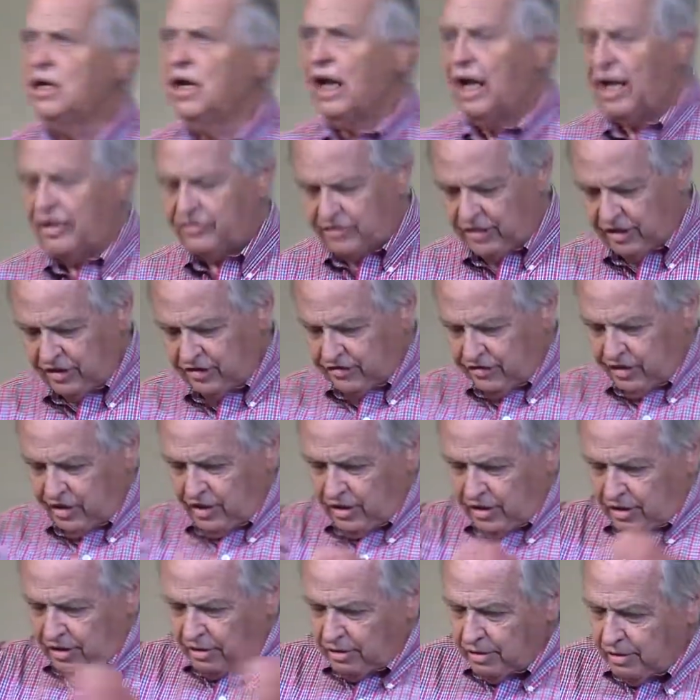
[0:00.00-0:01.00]
As he's
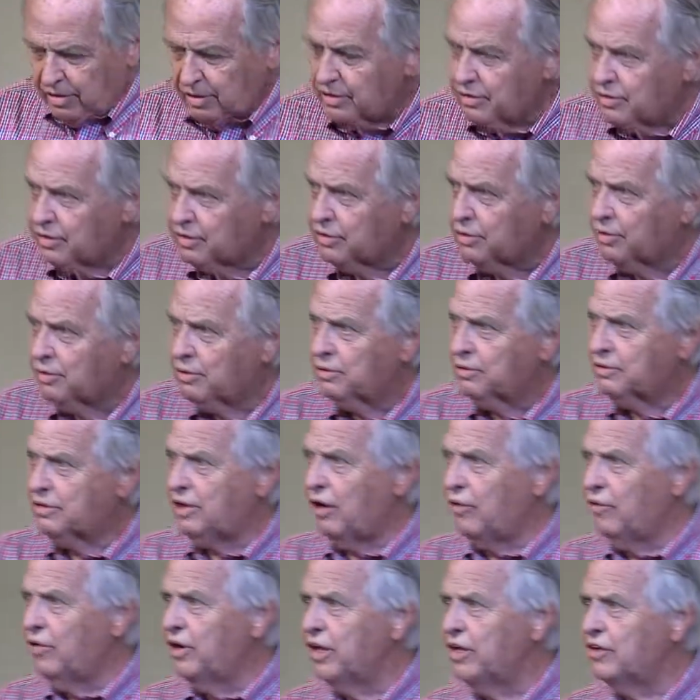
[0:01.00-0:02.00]

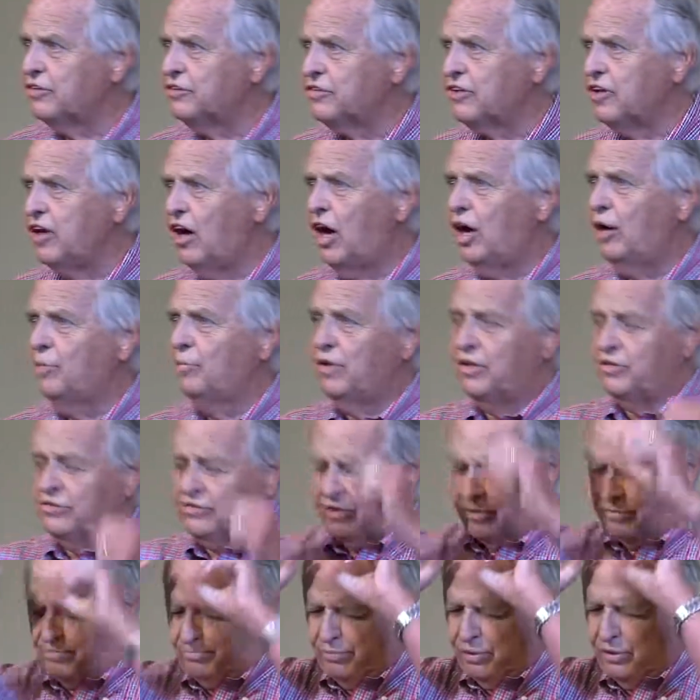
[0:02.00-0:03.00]
tearing his garments
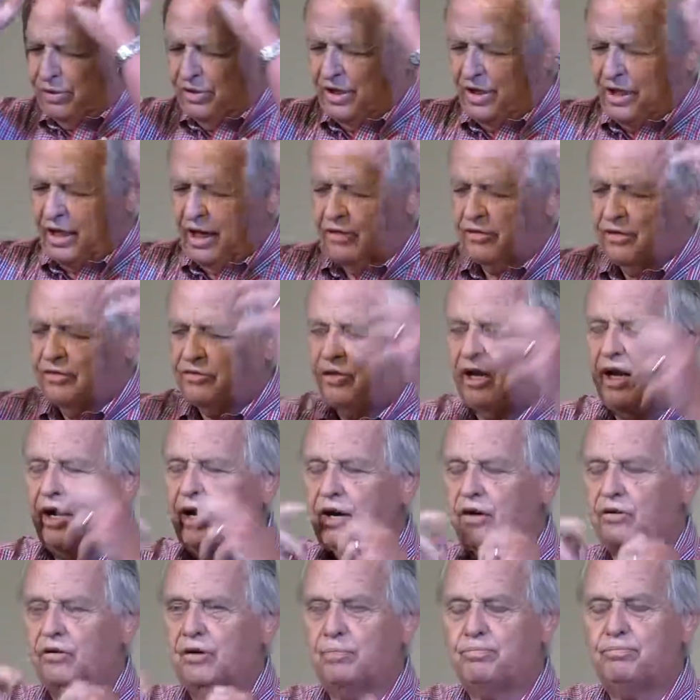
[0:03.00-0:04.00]
and pulling out his
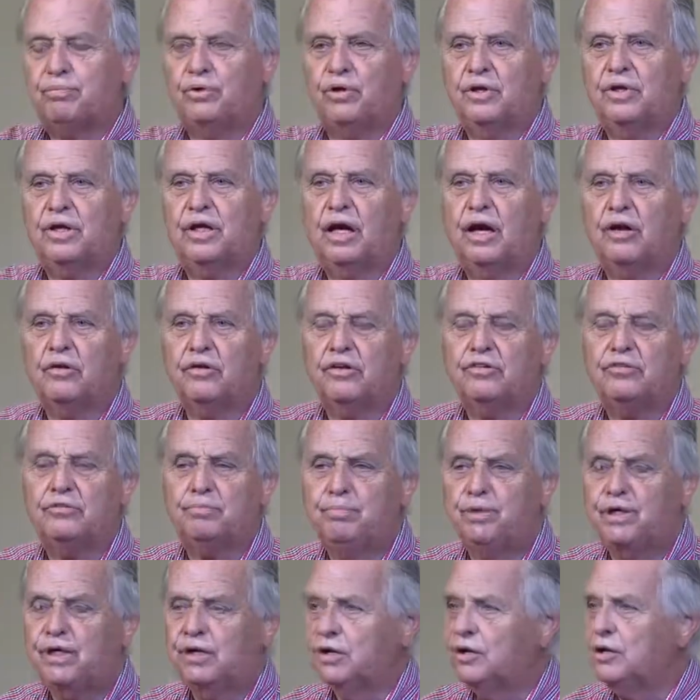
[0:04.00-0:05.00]
hair and pulling out his
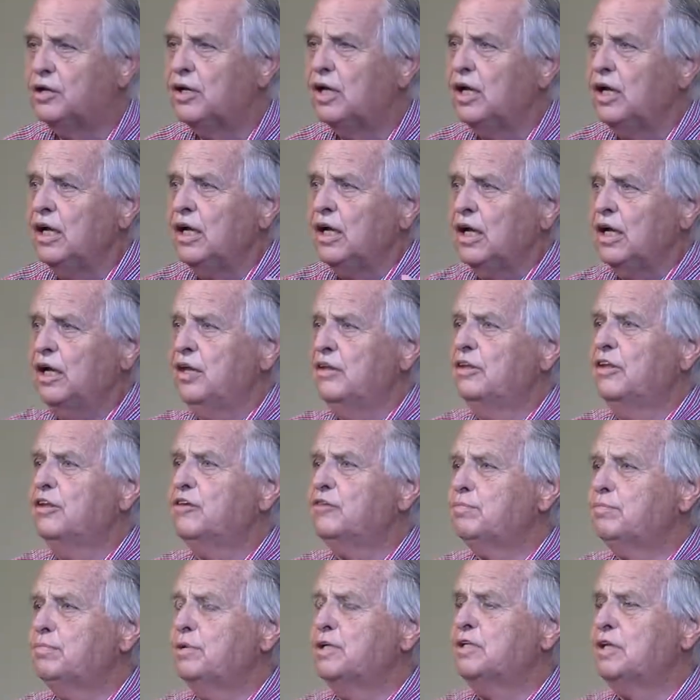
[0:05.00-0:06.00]
beard in
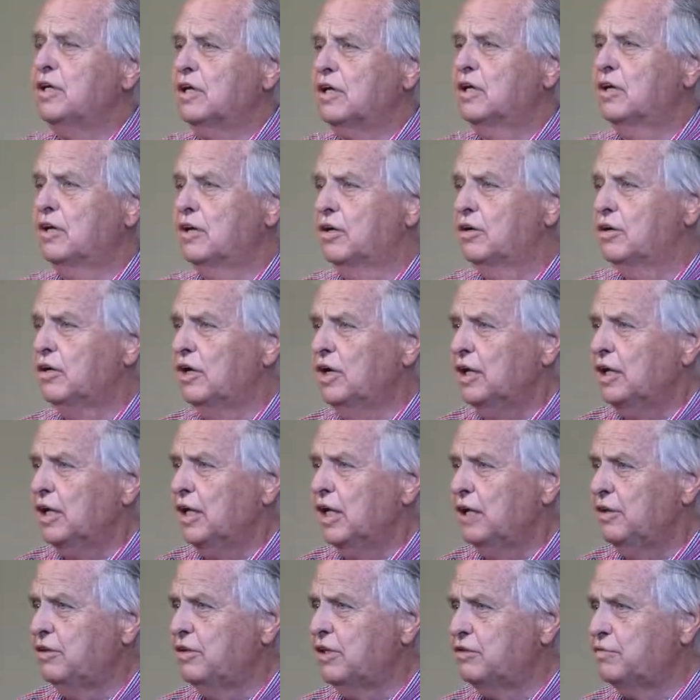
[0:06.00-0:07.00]
this particular
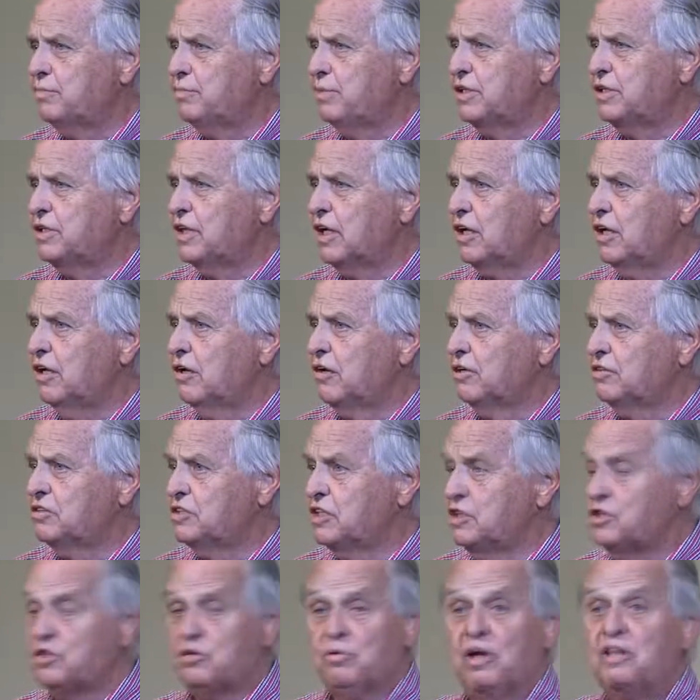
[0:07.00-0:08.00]

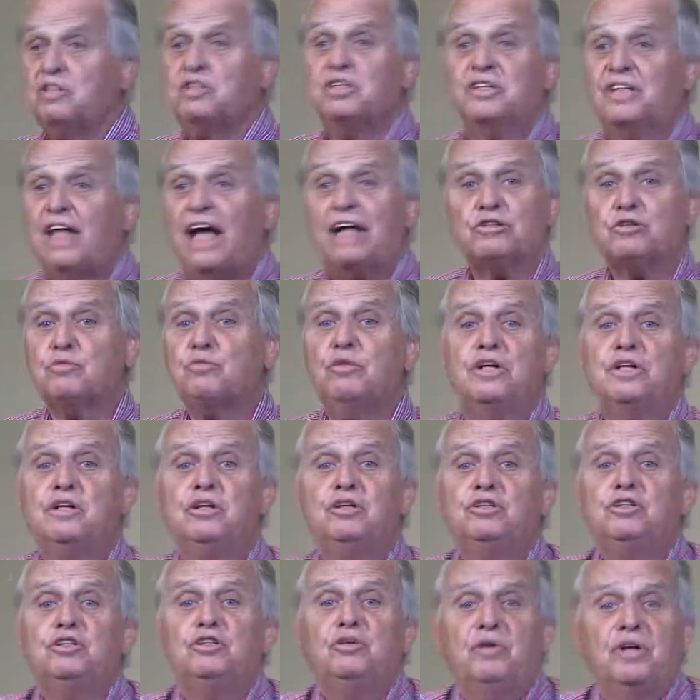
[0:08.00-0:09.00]
situation, that's what you
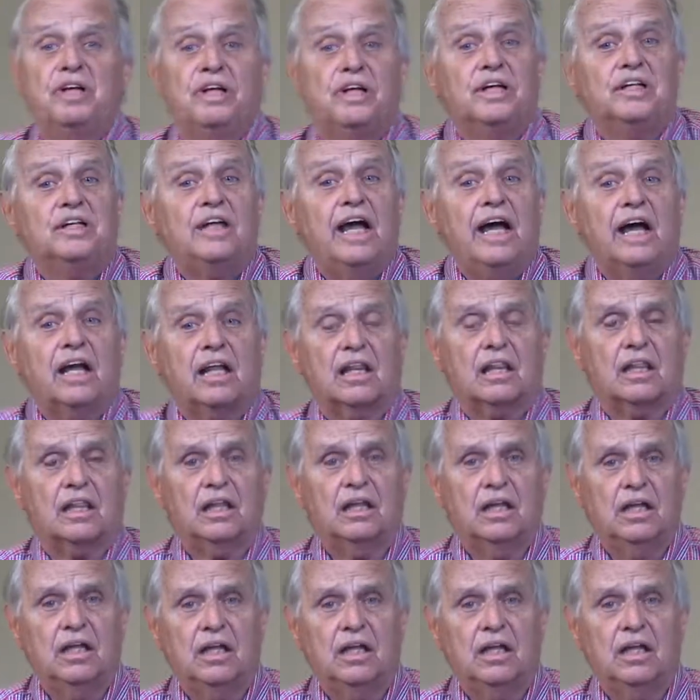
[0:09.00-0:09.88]
do at a death.